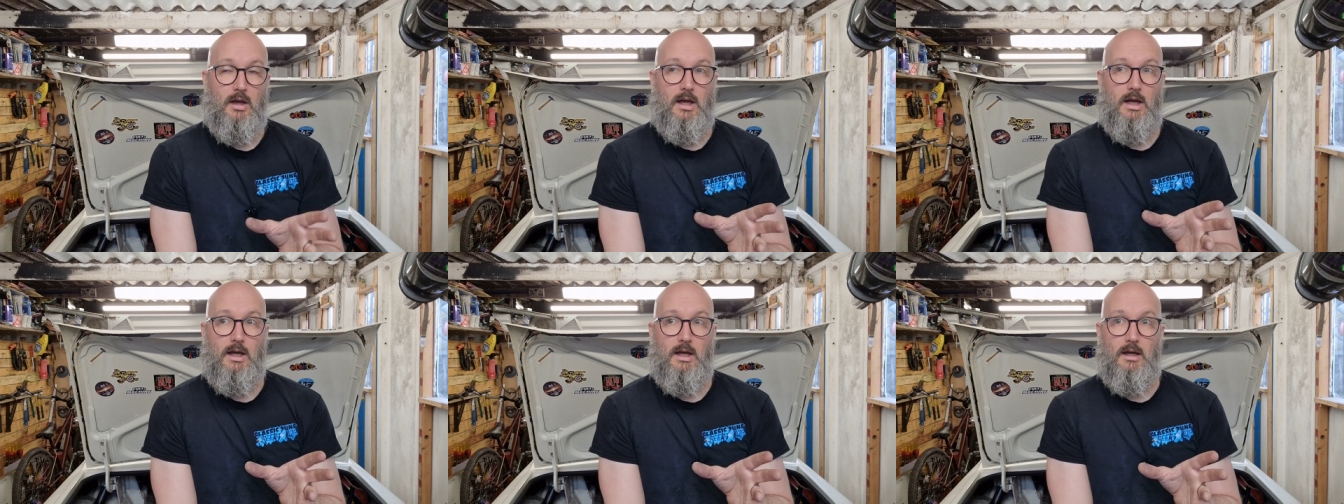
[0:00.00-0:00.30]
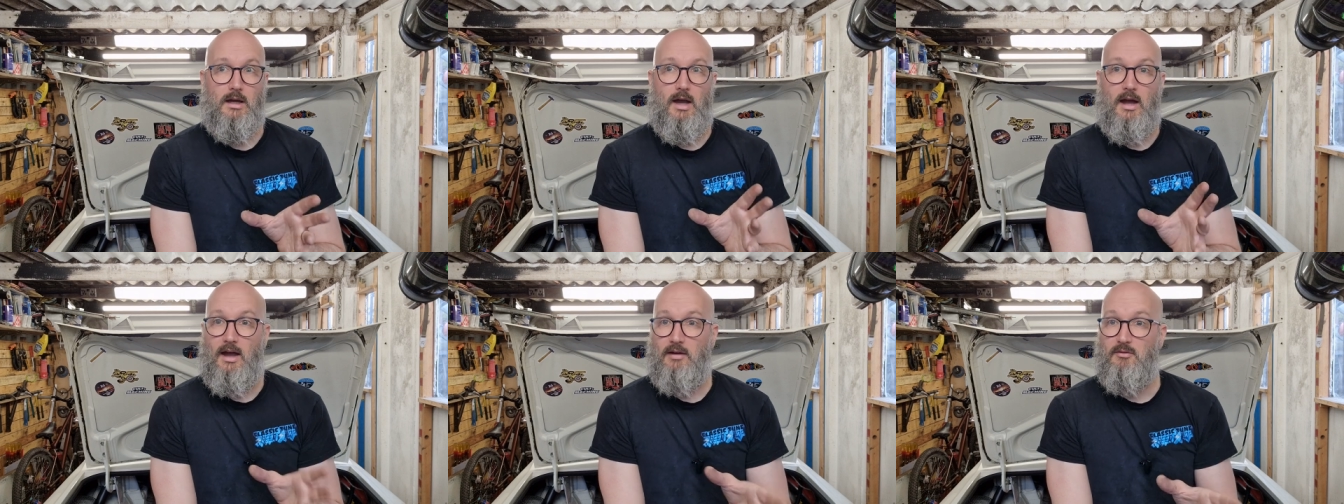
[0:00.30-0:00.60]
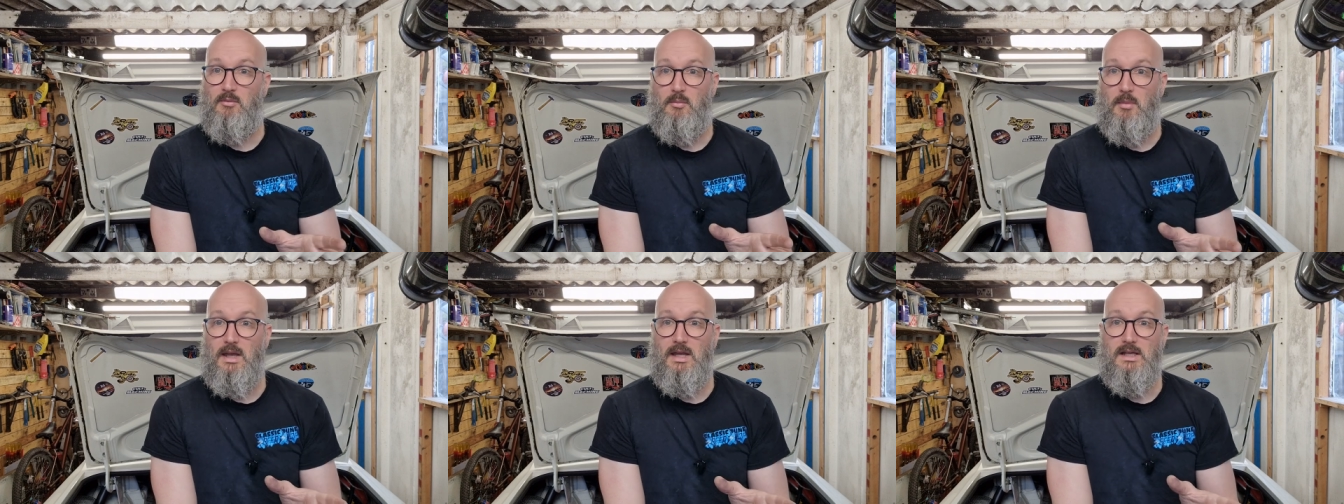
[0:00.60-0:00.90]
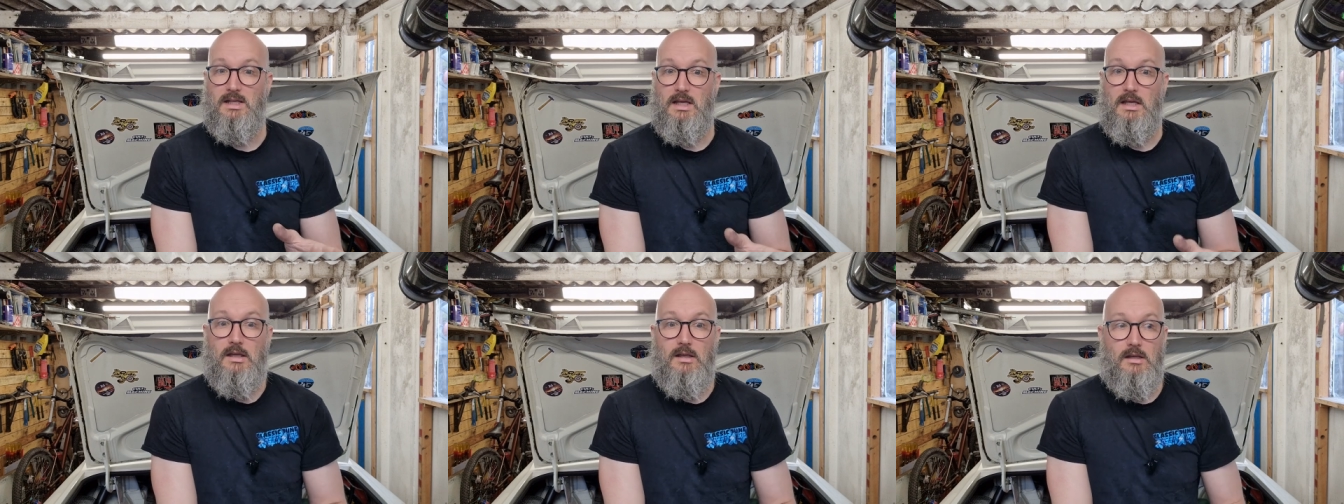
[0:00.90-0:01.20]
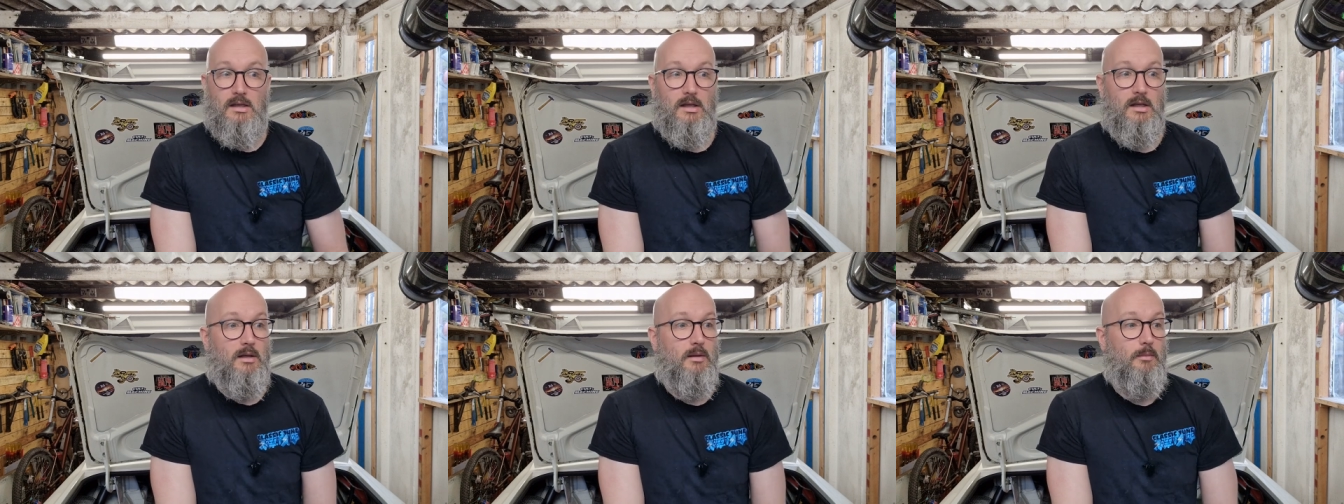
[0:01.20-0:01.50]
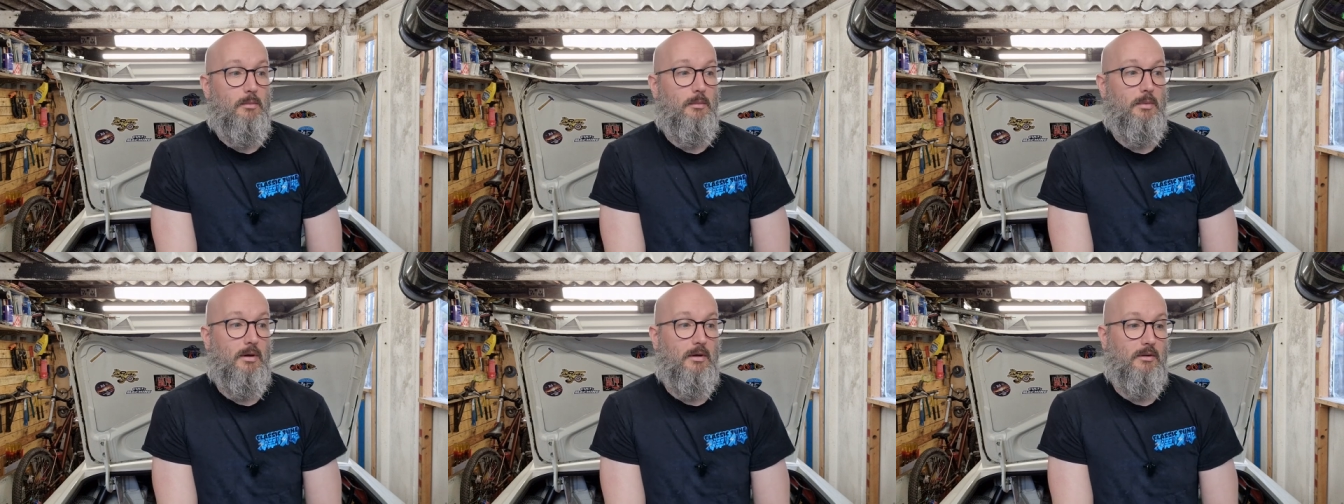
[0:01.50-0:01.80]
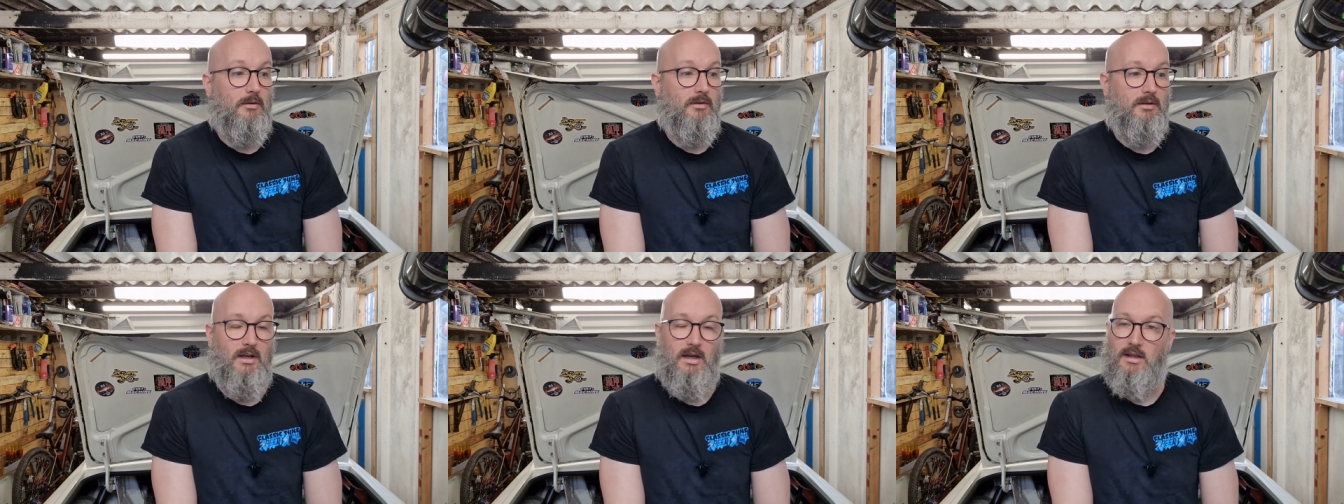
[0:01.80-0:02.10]
Uh, I haven't made it,
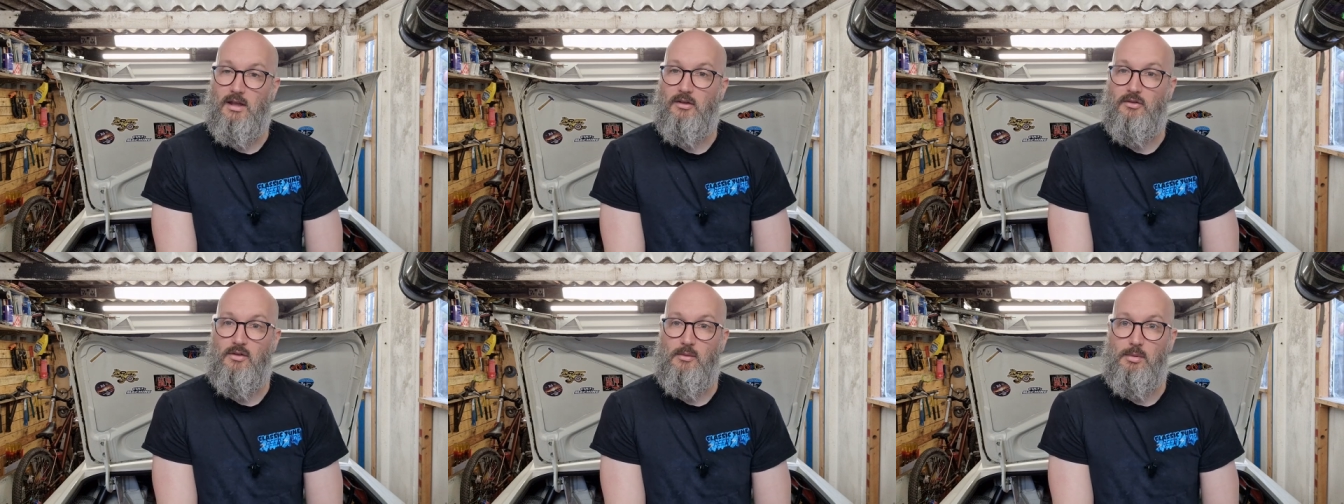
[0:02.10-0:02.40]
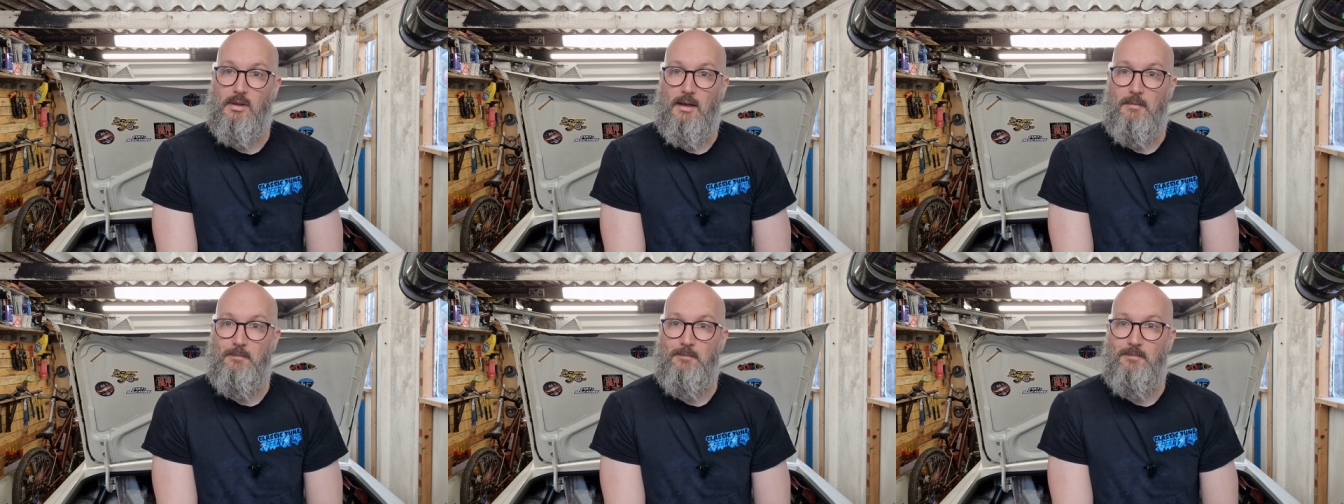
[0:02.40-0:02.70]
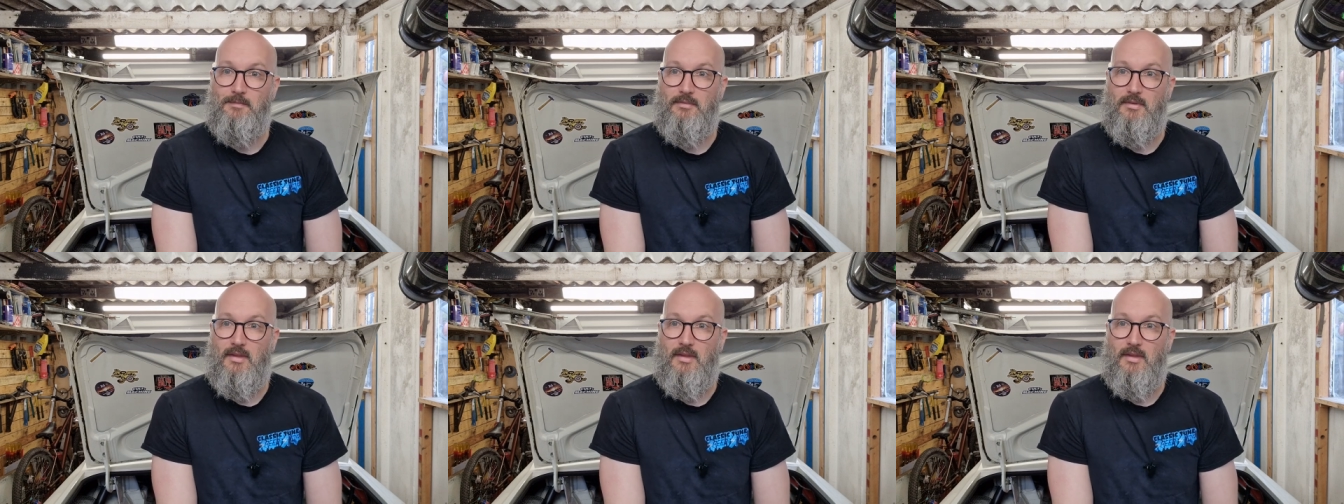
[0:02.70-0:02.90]
but yeah, that's the plan.